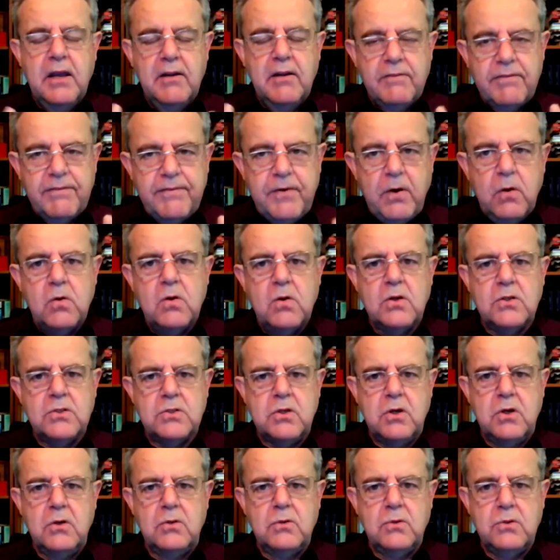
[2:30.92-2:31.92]
focus
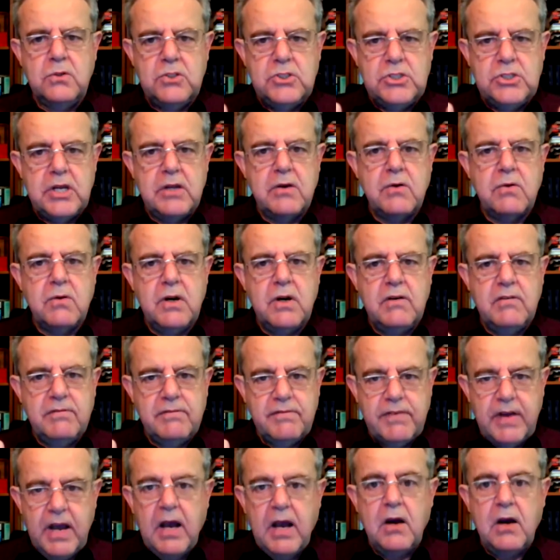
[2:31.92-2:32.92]
on to generate
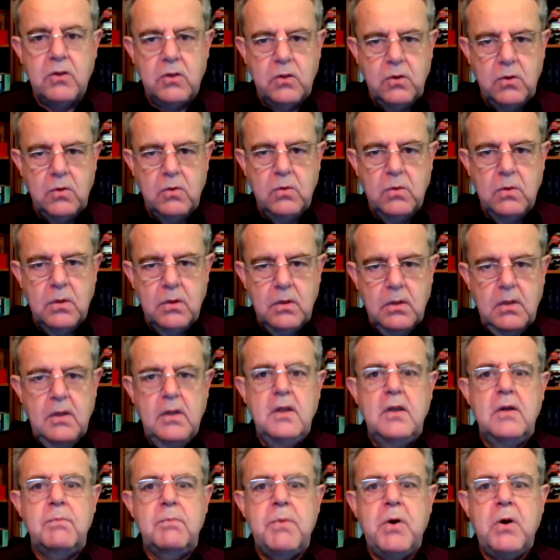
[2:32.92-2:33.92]
value
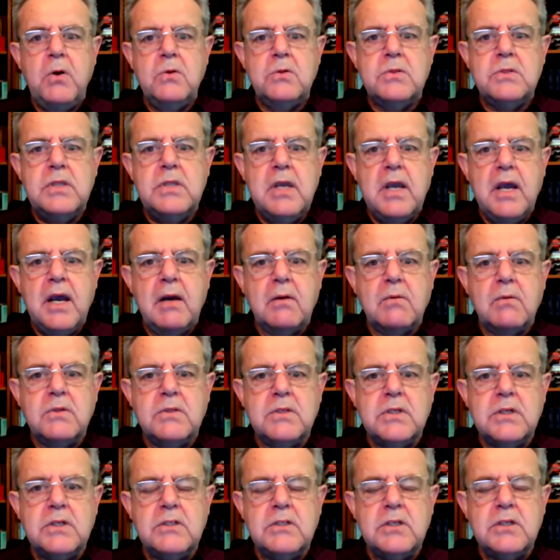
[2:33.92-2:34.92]
post the
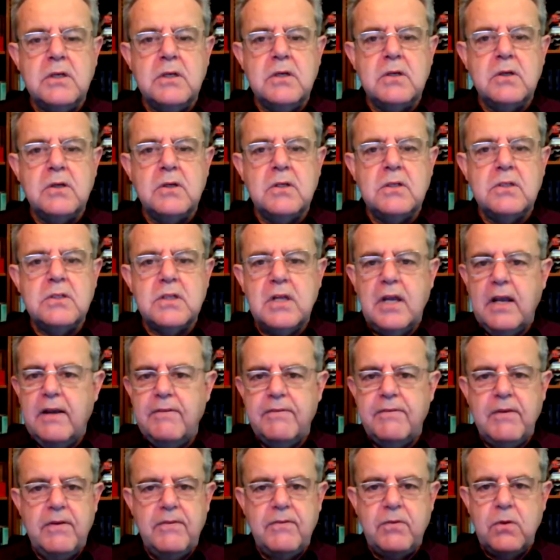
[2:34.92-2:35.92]
acquisition. Because
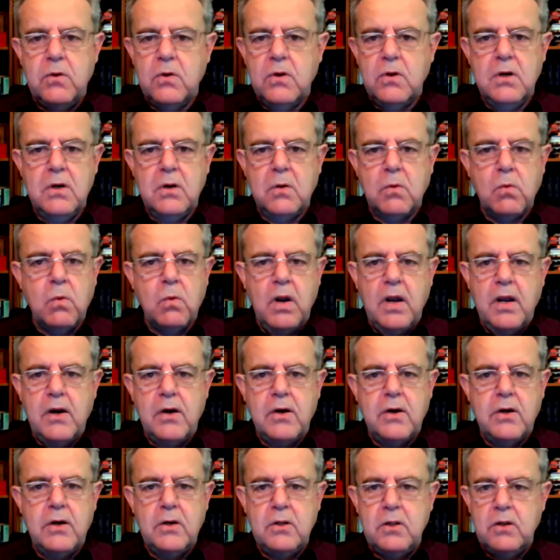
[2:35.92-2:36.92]
if you're an
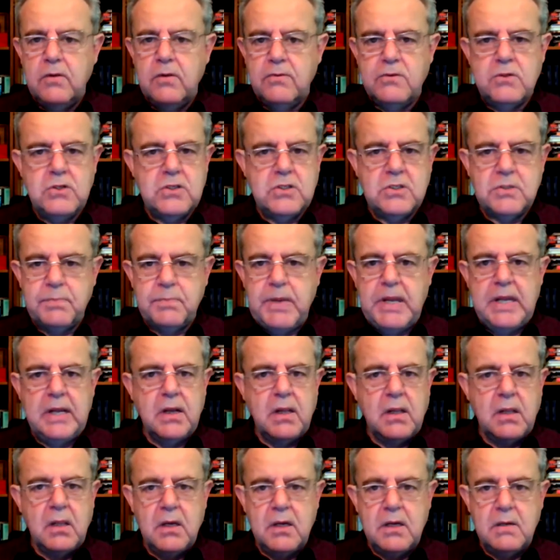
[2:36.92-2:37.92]
acquirer and you've just spent a
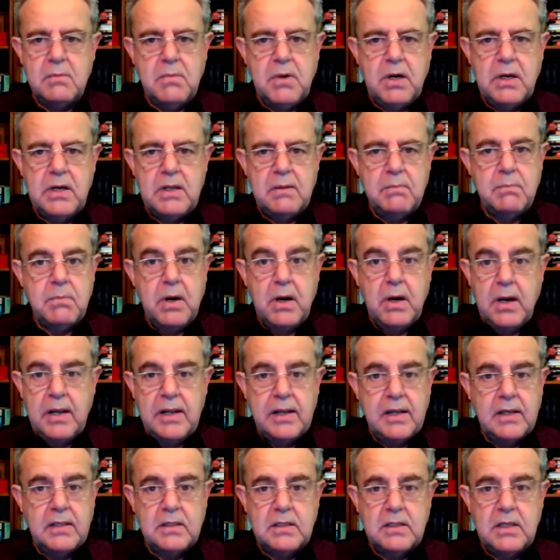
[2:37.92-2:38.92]
lot of money
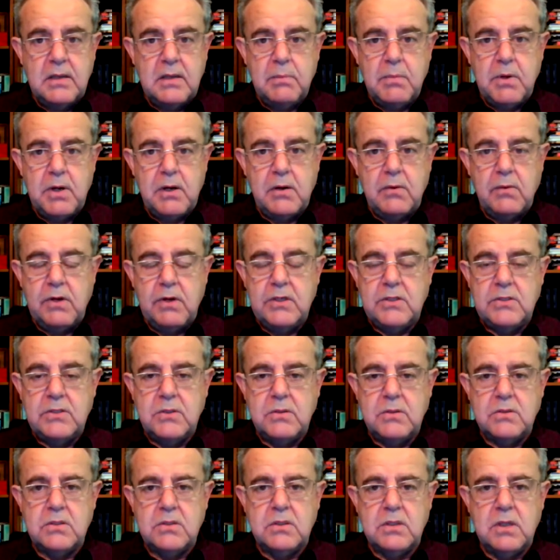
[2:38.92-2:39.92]
buying at the EBITDA
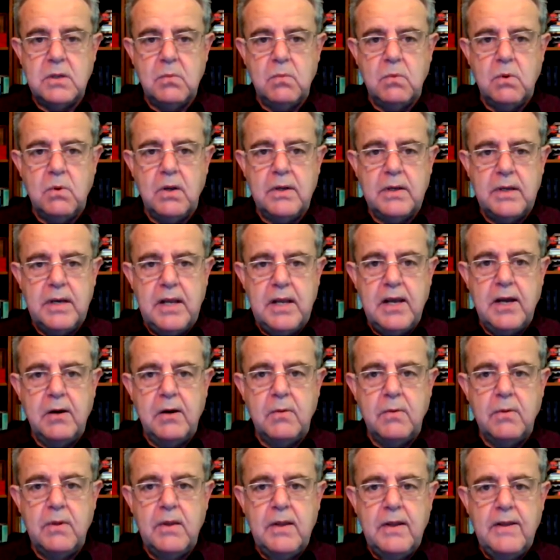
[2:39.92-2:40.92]
ratios that they want
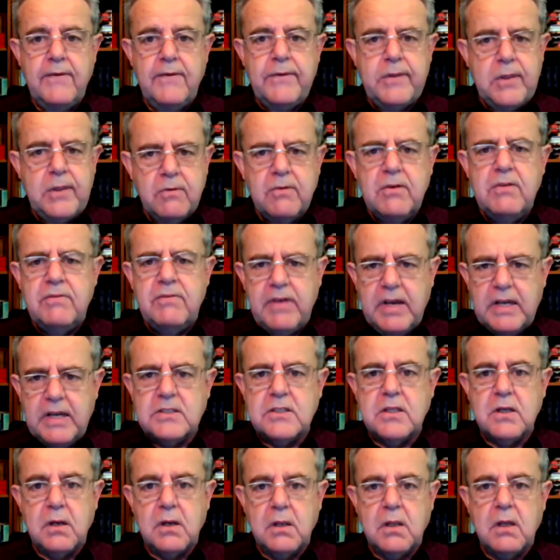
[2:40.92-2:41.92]
now, you've
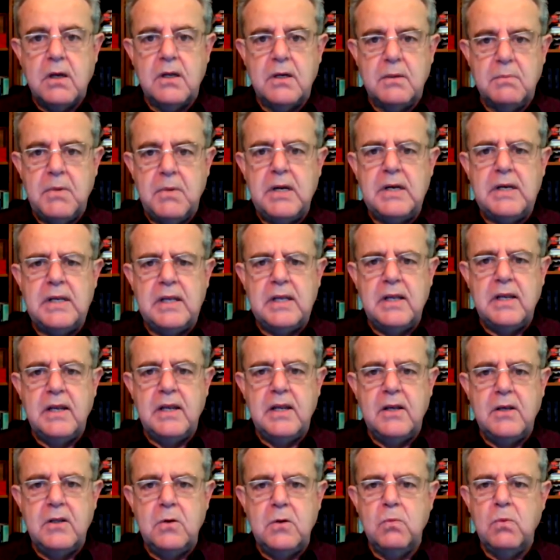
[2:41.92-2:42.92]
invested a lot of money
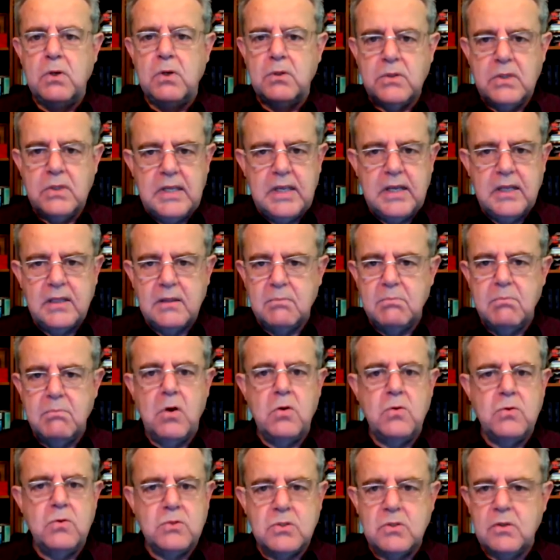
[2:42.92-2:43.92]
and you want to get
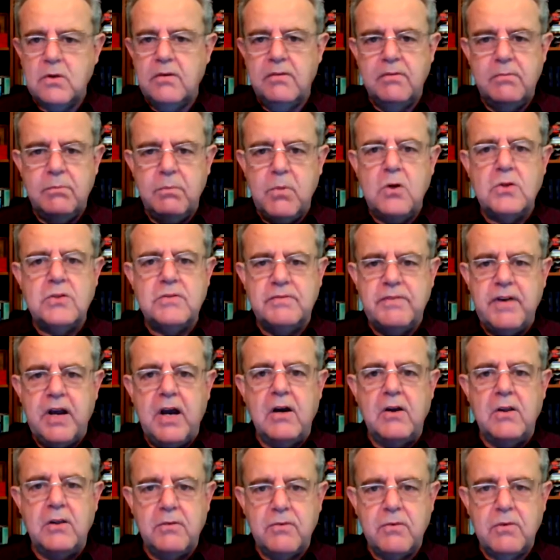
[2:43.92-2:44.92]
most
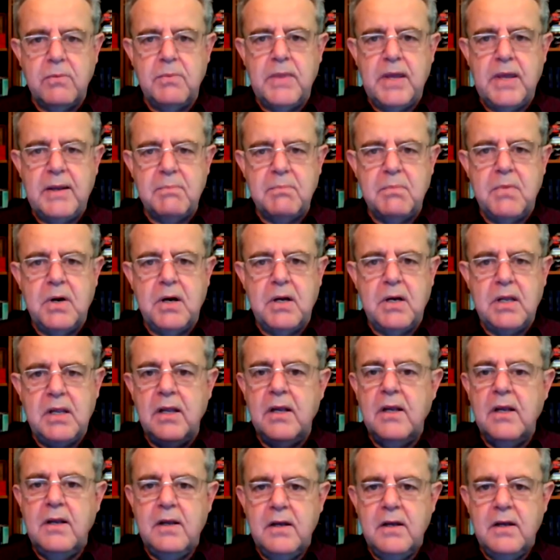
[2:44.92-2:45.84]
value from that money